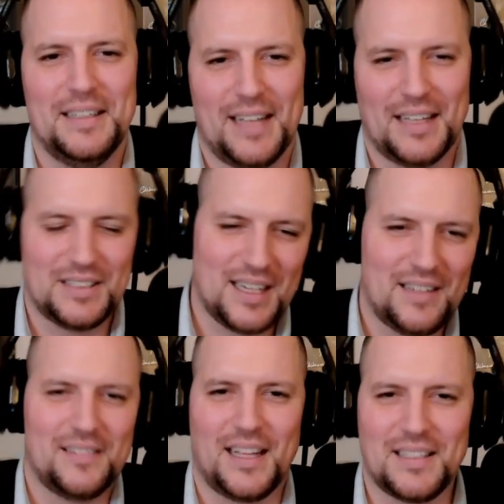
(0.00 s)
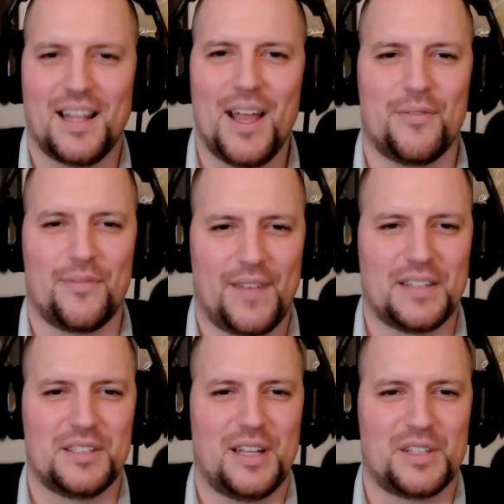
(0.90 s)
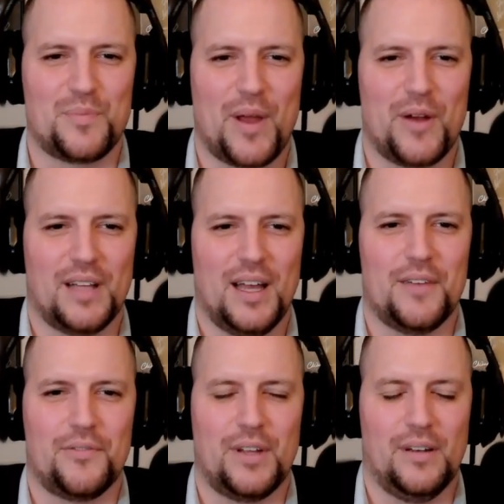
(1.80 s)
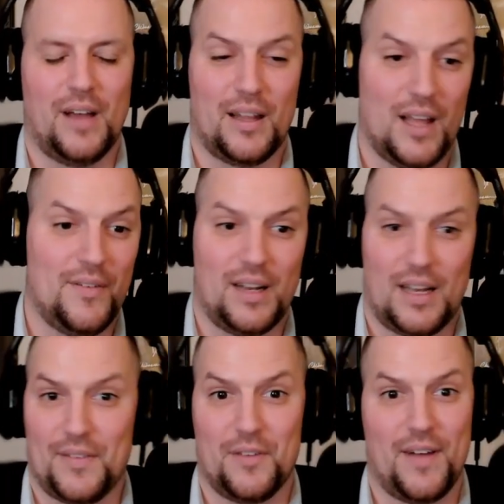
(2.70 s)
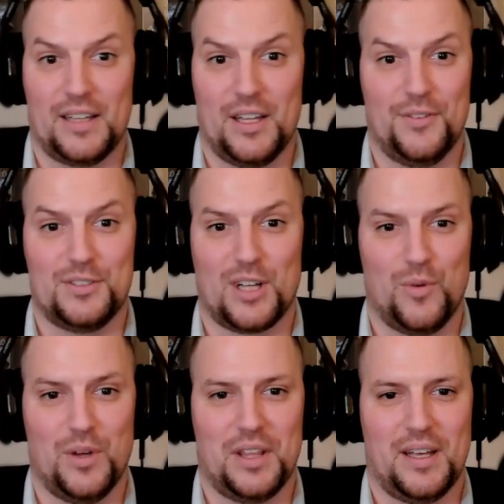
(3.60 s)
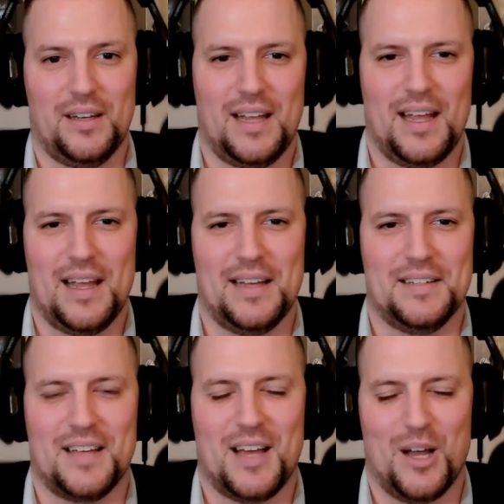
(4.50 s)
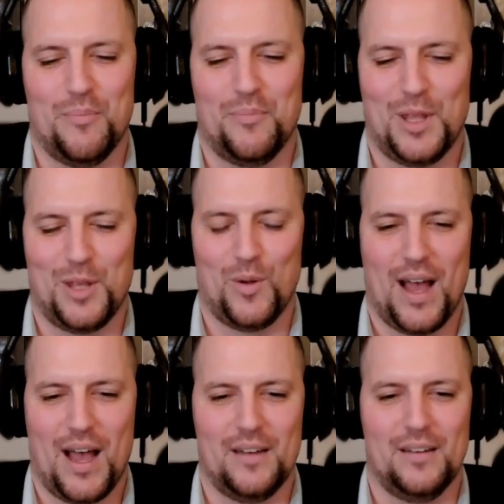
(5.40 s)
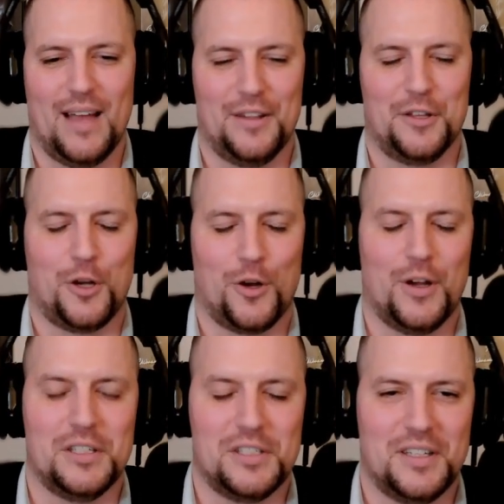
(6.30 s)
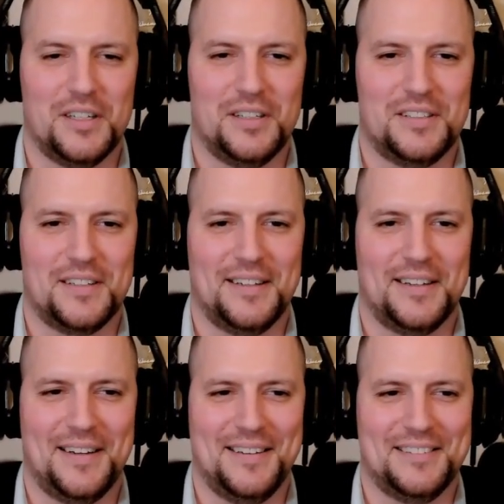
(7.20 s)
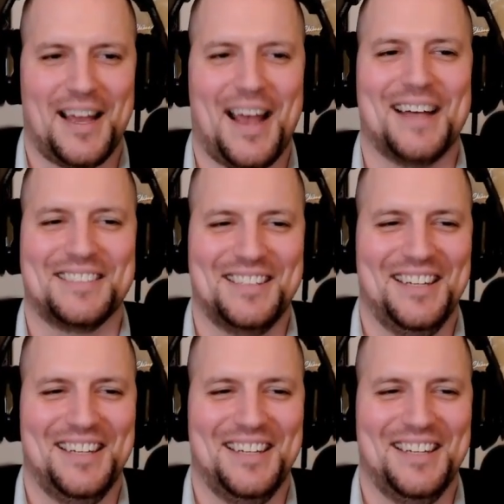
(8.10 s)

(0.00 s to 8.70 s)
that's like that's life that's that's married life and i love it i love the fact that you stuck with it and um, that you had had the courage to to to ask